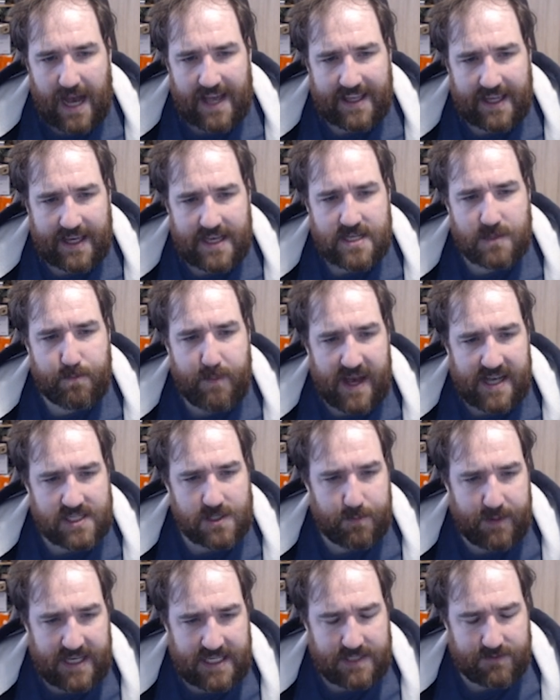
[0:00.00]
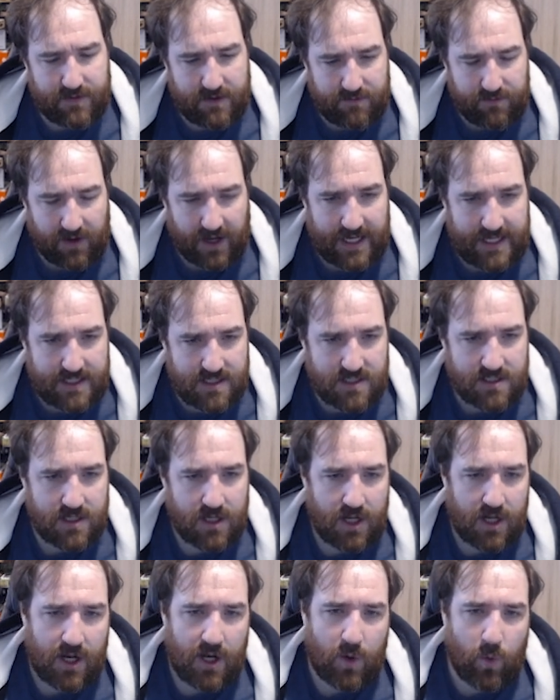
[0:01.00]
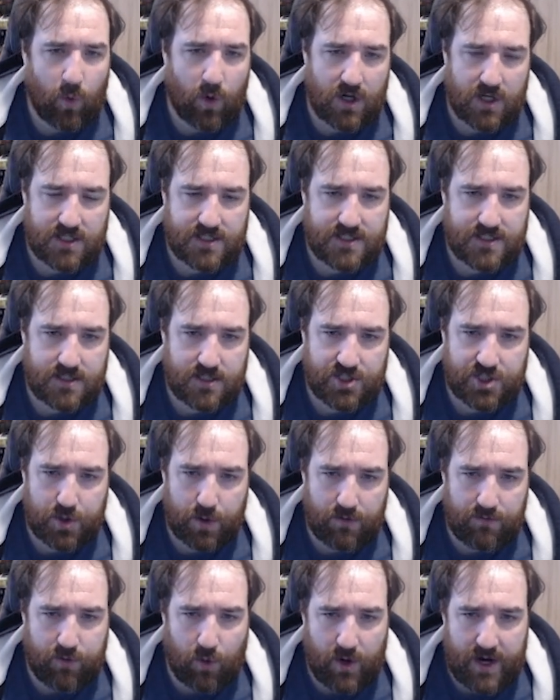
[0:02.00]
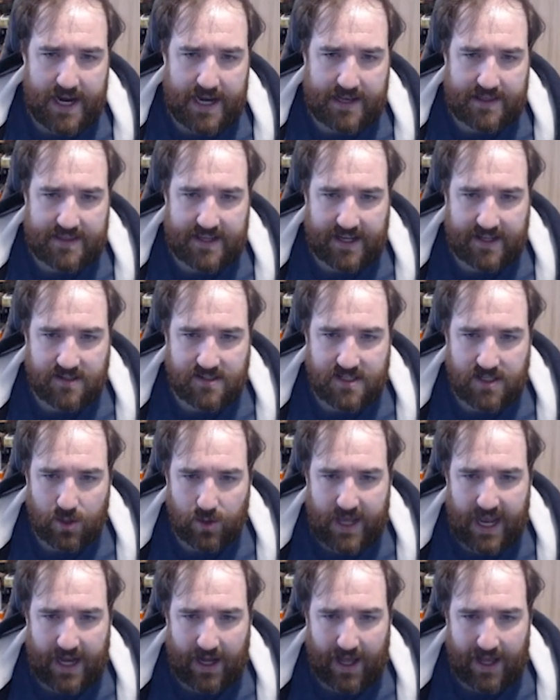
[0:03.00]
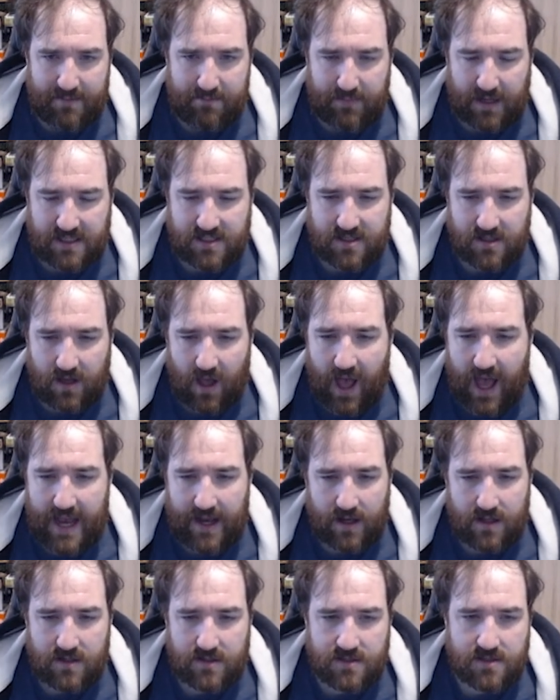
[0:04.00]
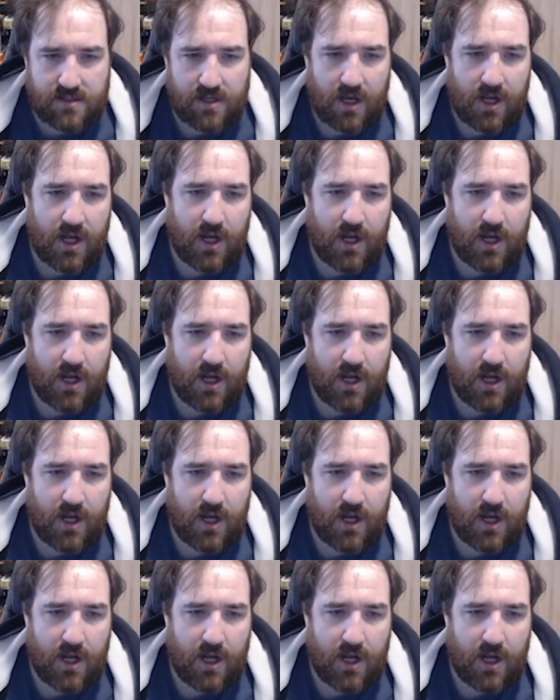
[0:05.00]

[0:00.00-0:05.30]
I think his best piece of advice was to avoid things looking like muscle islands.